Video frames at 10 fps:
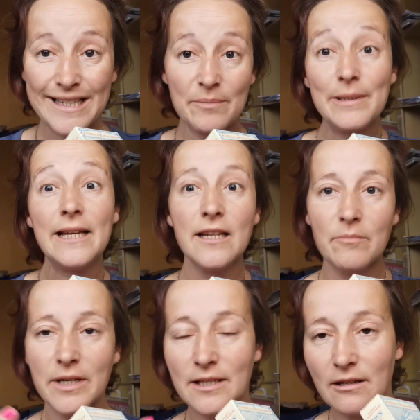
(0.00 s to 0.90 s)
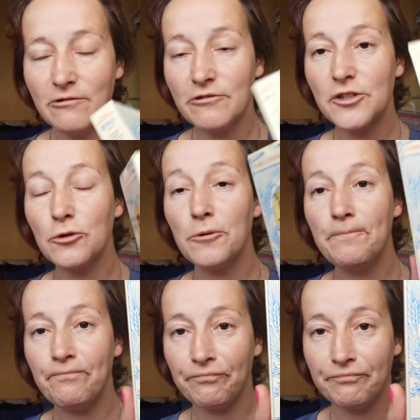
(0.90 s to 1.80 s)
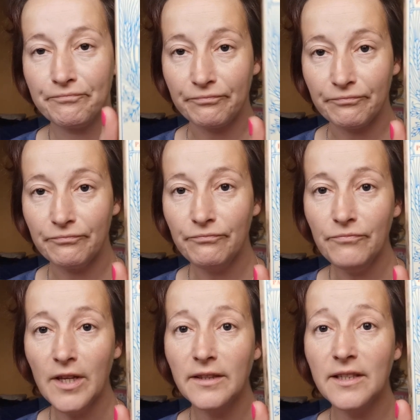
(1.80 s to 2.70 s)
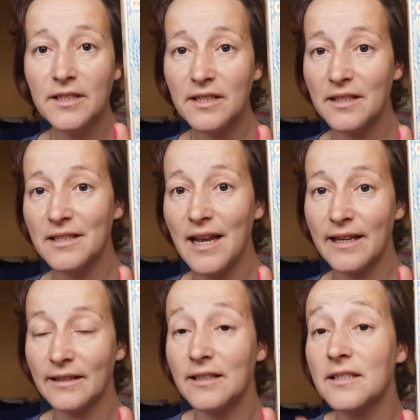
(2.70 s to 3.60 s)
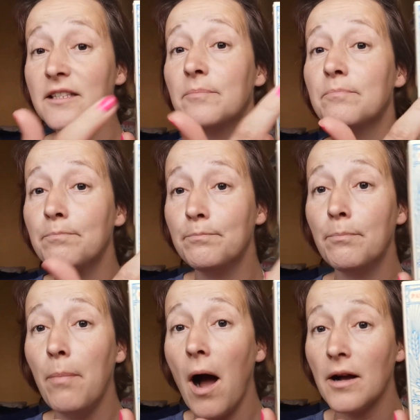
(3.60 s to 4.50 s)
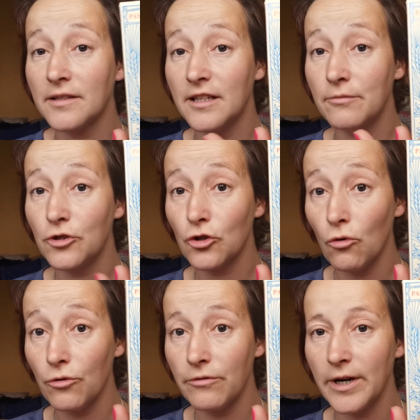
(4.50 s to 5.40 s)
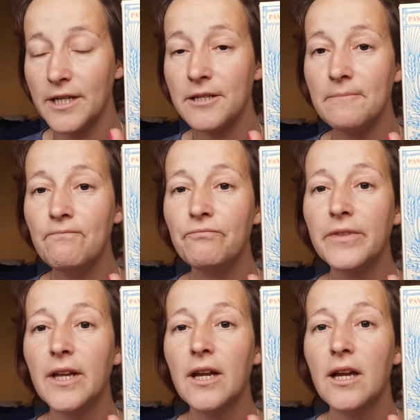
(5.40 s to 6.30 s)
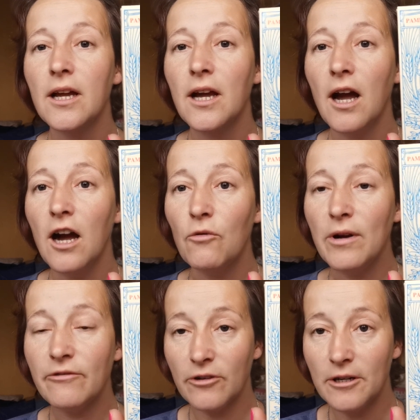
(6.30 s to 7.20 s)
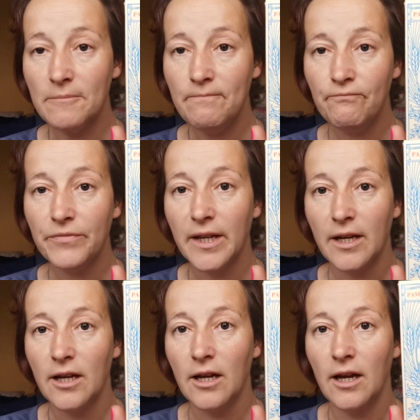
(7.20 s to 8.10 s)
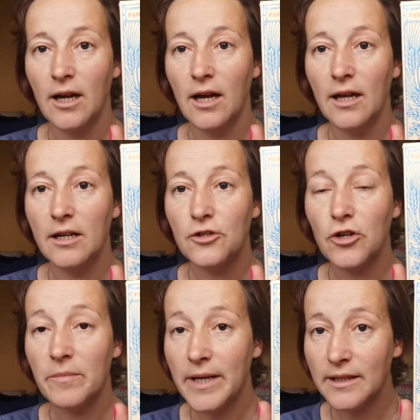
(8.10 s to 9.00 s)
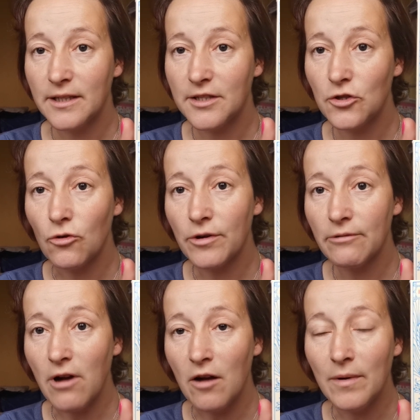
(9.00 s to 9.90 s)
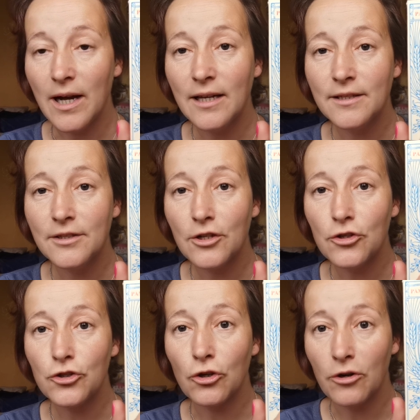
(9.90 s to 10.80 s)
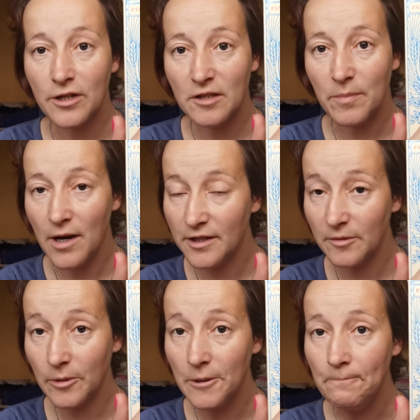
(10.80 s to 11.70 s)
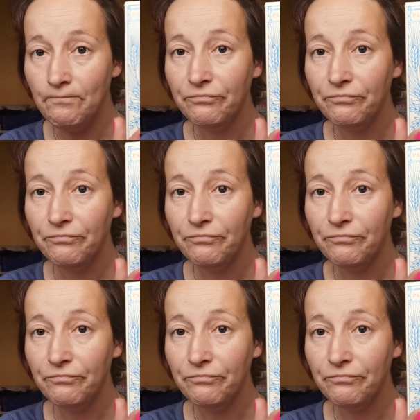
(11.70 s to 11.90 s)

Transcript: explaining myself. So this is the deck, this is the box he was shown, right? However, and I'll try to make this story, Rob, as short as possible.